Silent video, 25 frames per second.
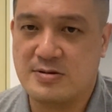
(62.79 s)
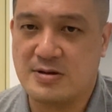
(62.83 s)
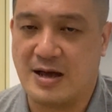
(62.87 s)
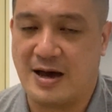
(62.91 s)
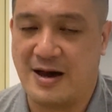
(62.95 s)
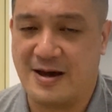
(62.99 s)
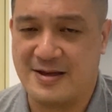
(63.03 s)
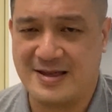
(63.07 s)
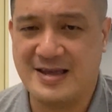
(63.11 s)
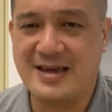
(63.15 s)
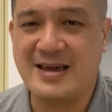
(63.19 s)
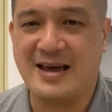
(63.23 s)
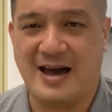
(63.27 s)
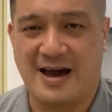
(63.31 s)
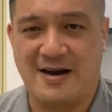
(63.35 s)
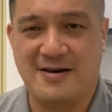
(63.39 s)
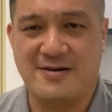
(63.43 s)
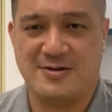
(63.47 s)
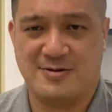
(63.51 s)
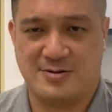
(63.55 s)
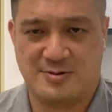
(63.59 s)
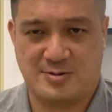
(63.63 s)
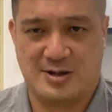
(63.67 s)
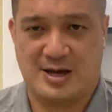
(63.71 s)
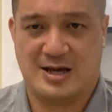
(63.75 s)
I think
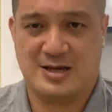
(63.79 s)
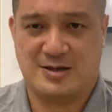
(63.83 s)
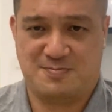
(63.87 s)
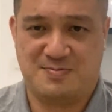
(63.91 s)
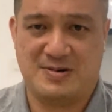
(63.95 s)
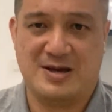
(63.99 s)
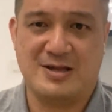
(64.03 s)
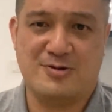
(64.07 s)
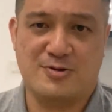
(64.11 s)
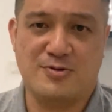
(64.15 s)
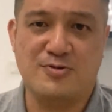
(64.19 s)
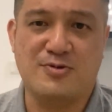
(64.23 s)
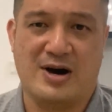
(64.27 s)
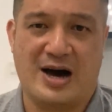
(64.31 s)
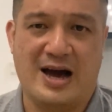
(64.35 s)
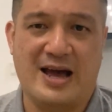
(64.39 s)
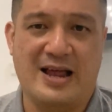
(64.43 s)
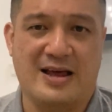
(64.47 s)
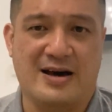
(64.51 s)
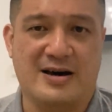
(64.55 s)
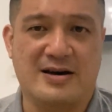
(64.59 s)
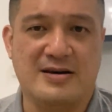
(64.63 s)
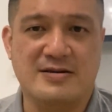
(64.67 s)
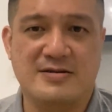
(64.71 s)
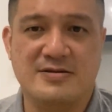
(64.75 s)
I expect too high
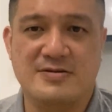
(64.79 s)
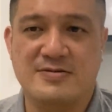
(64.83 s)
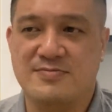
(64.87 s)
lah